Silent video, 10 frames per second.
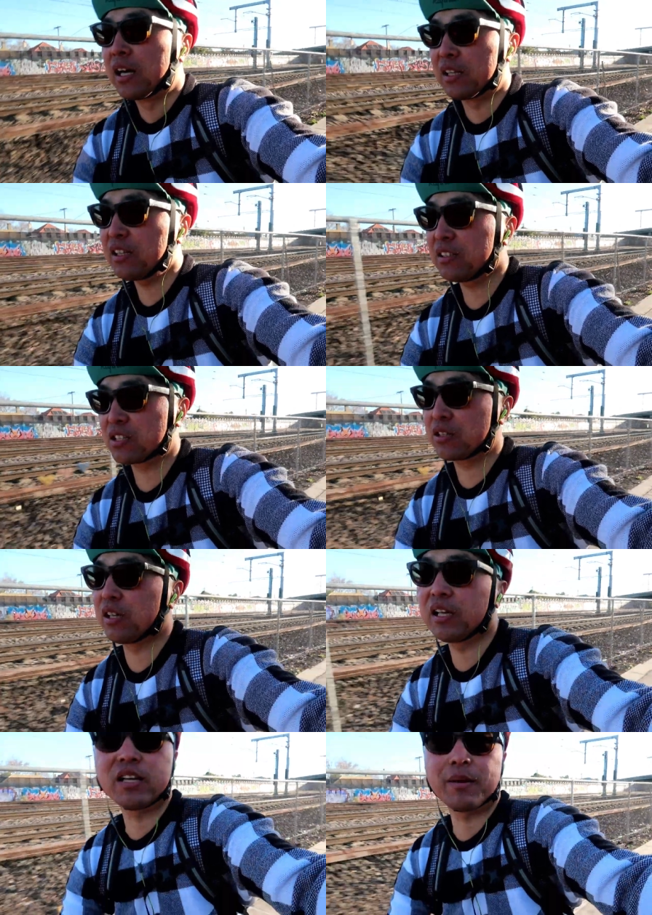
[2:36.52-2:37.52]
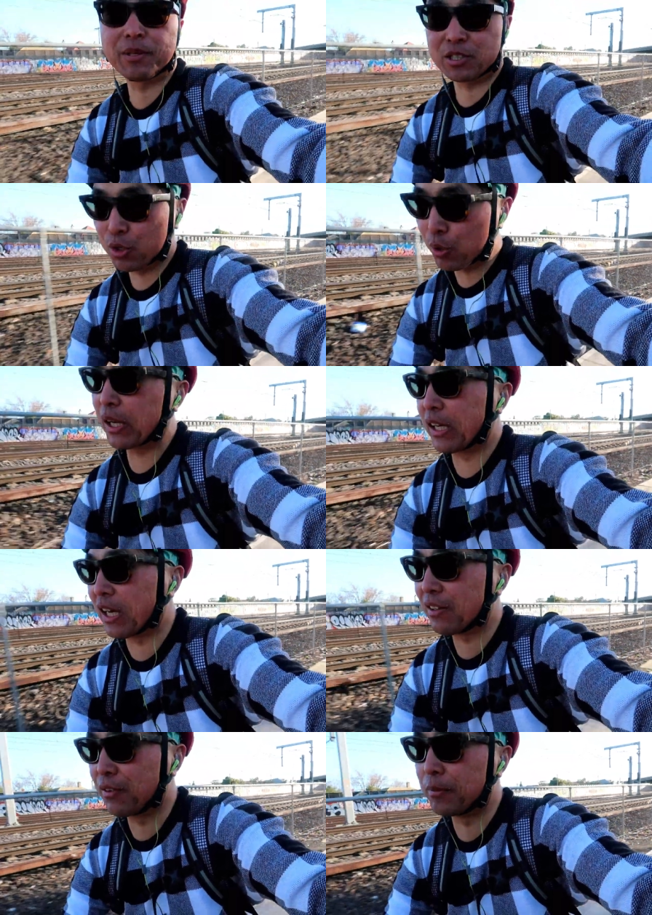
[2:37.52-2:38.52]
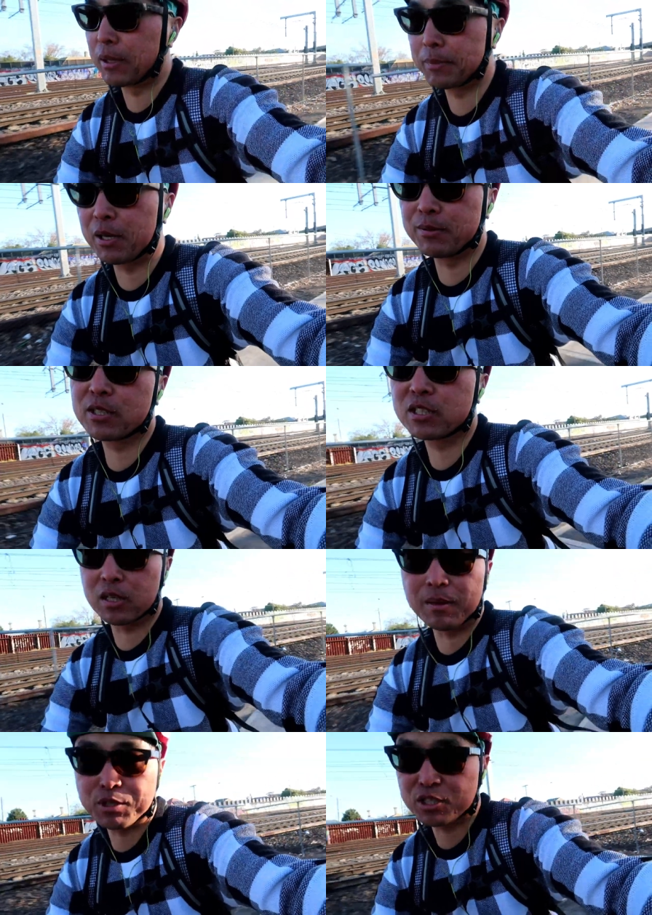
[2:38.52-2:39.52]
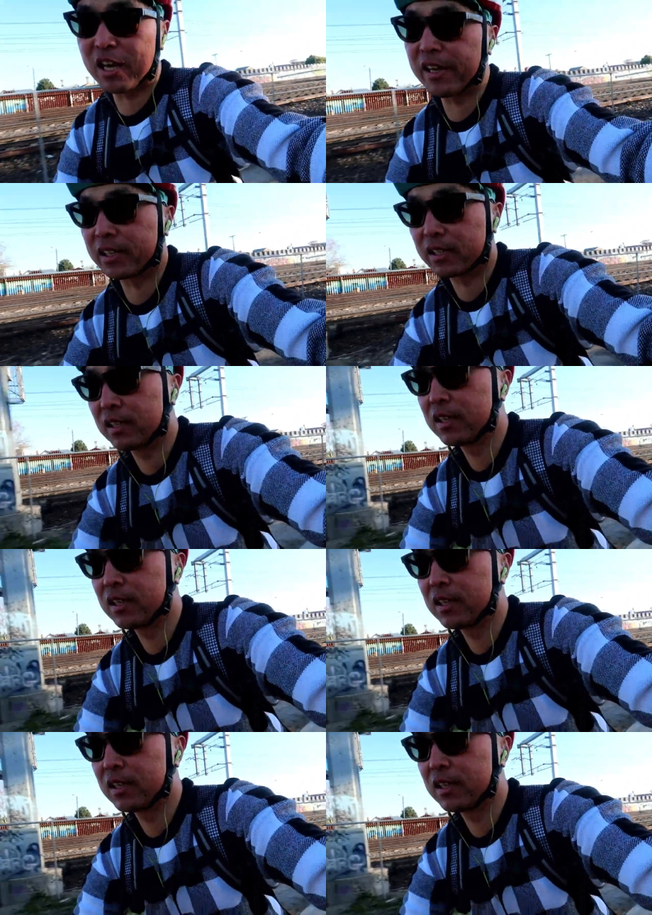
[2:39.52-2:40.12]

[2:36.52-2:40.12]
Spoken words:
I think the E-type is quick enough for me, but I'm just saying,